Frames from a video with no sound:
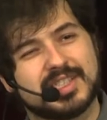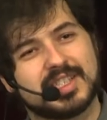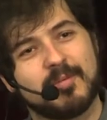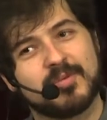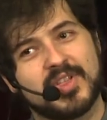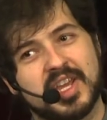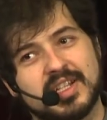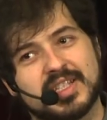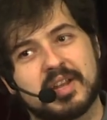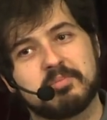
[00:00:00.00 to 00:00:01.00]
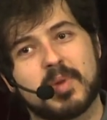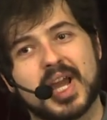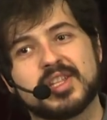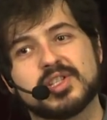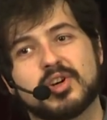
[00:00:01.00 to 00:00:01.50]
something that
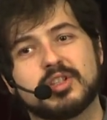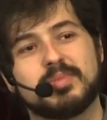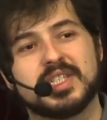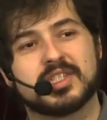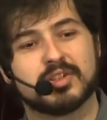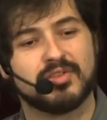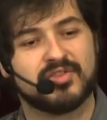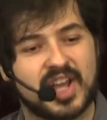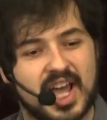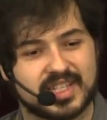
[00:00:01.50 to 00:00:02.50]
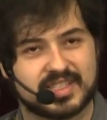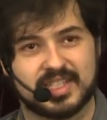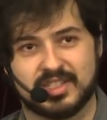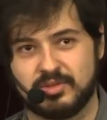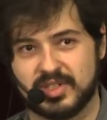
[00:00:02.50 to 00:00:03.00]
might not be so fast
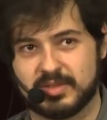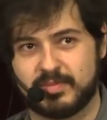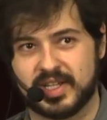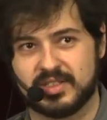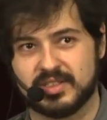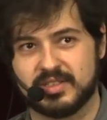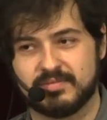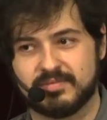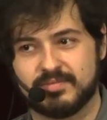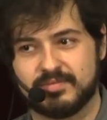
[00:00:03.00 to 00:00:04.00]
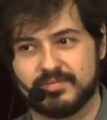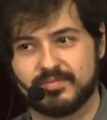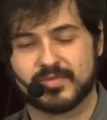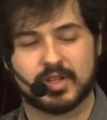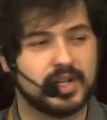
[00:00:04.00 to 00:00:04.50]
as you expected.
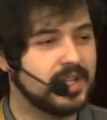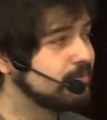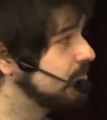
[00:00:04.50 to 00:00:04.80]
Right?